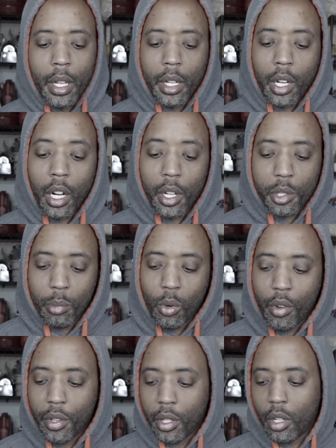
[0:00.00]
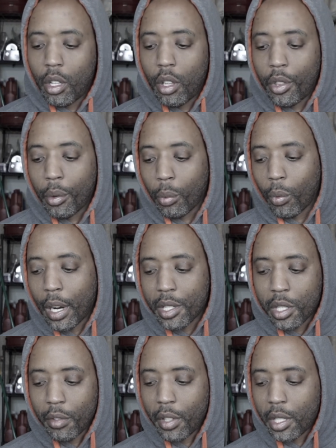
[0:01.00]
costs more than the
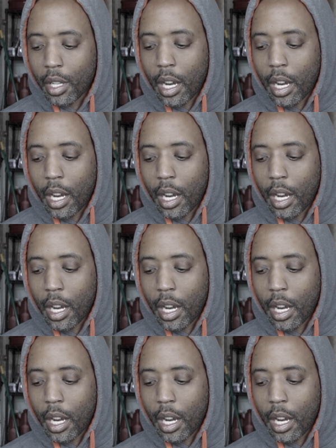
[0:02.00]
rest of these